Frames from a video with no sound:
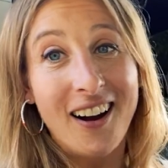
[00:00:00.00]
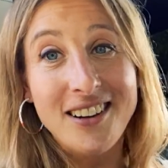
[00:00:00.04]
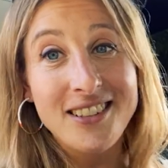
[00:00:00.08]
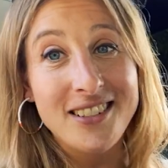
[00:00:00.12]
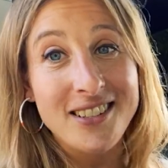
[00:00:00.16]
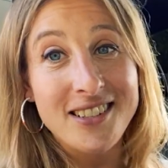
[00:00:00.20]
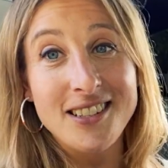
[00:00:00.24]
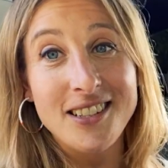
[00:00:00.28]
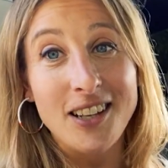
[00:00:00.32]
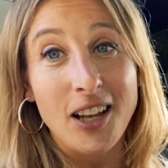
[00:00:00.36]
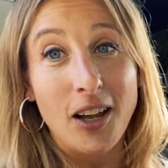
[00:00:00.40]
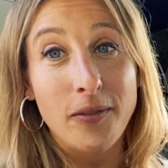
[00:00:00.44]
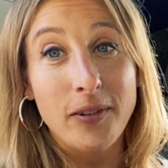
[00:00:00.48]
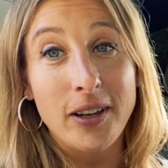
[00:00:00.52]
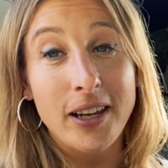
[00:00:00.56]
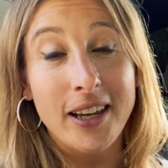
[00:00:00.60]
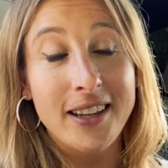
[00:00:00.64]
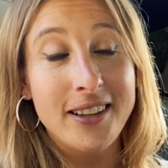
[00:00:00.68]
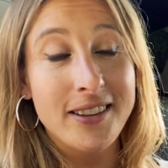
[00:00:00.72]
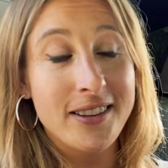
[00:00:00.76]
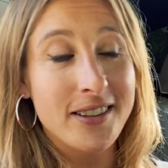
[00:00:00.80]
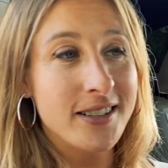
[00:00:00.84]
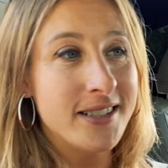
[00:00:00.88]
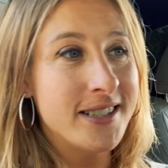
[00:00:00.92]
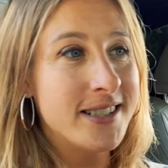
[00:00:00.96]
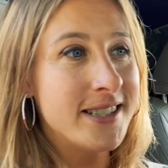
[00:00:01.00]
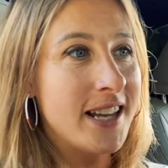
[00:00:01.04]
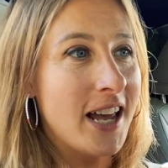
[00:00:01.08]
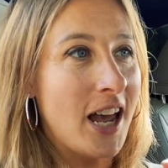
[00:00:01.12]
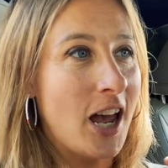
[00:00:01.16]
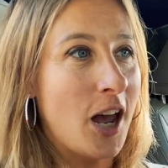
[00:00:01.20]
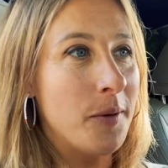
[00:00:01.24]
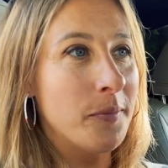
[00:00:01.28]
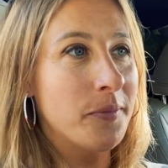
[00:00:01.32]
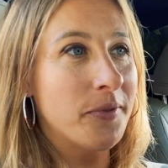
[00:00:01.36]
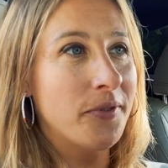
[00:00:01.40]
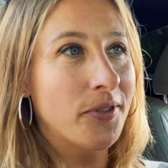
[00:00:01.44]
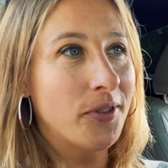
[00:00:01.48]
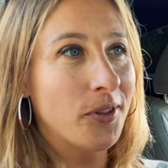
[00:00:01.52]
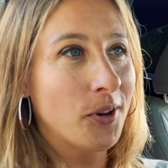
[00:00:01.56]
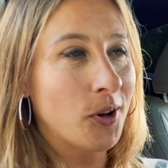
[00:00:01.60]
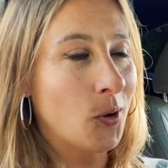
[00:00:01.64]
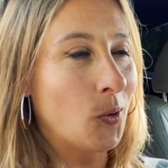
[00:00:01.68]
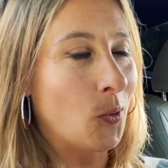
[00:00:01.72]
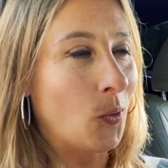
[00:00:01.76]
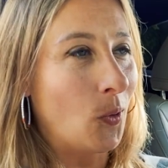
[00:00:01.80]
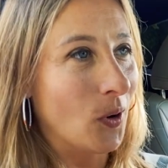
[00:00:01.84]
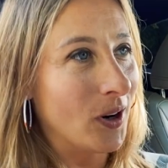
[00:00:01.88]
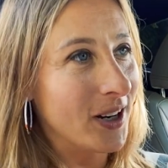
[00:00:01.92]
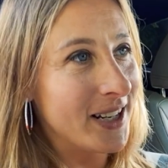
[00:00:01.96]
I just love it. The depth, the
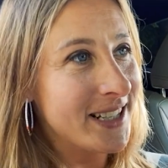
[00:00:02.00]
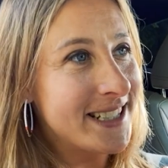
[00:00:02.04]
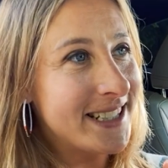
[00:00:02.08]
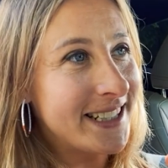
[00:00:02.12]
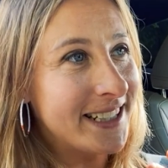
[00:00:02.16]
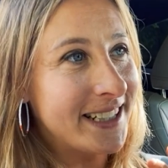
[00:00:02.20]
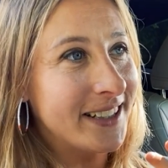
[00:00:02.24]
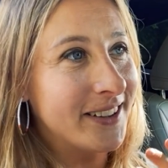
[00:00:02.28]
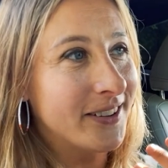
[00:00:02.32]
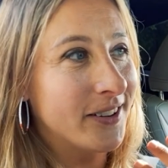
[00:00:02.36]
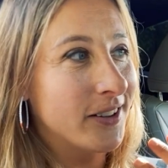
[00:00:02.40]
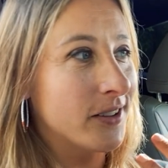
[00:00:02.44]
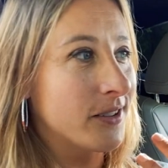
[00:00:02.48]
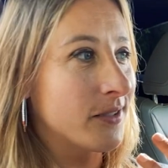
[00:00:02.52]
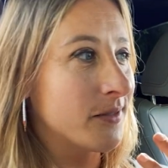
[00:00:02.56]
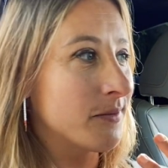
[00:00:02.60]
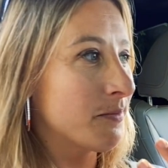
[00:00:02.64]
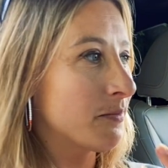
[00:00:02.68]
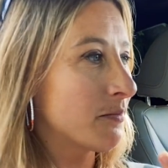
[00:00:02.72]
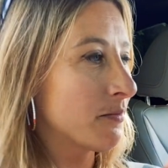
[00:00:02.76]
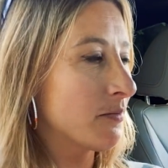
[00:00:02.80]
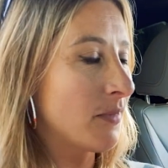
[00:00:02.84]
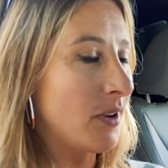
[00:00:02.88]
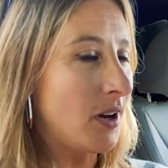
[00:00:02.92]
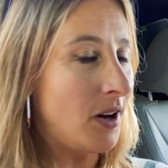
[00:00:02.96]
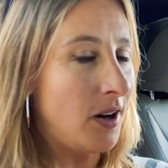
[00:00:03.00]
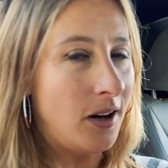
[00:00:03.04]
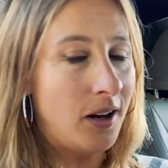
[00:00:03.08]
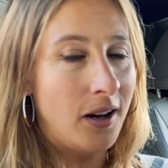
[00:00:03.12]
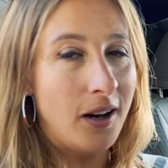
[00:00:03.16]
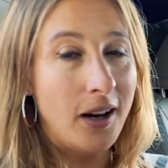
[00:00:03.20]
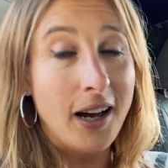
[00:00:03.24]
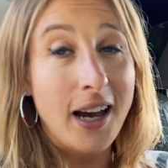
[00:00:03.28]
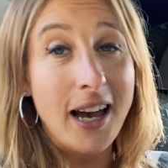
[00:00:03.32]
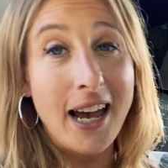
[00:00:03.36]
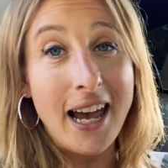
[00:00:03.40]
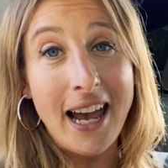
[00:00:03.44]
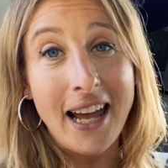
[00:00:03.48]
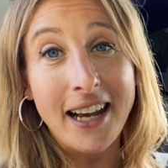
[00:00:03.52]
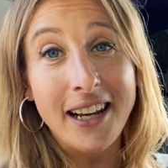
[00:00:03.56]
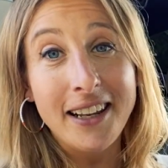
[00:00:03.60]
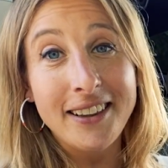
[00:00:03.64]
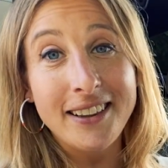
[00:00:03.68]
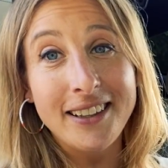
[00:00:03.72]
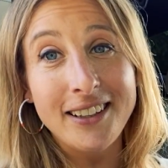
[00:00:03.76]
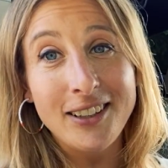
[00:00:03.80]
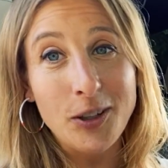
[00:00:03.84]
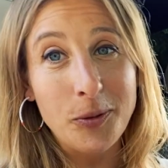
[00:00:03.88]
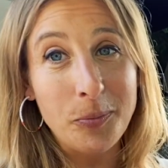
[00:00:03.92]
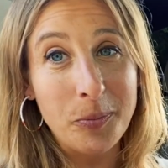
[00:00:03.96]
quality,
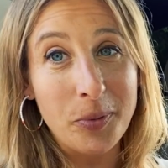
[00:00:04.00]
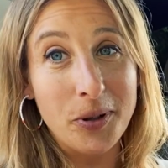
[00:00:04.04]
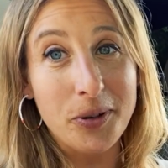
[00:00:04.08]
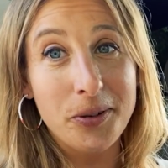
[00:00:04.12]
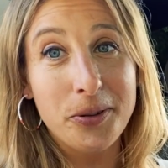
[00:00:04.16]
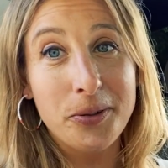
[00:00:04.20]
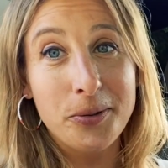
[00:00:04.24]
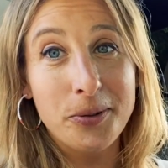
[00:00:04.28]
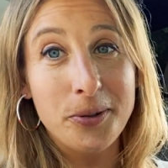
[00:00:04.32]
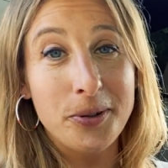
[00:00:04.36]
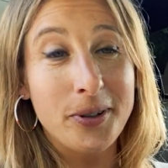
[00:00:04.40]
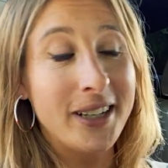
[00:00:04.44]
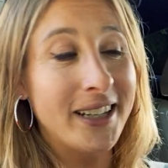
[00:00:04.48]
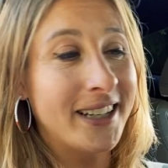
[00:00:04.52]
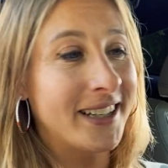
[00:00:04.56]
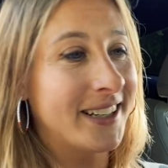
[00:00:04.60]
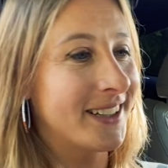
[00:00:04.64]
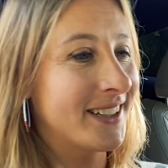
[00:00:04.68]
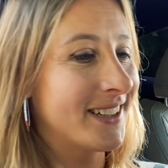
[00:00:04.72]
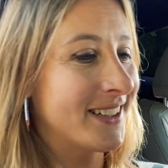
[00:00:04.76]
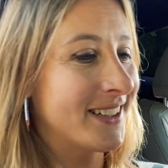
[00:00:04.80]
anything you put through it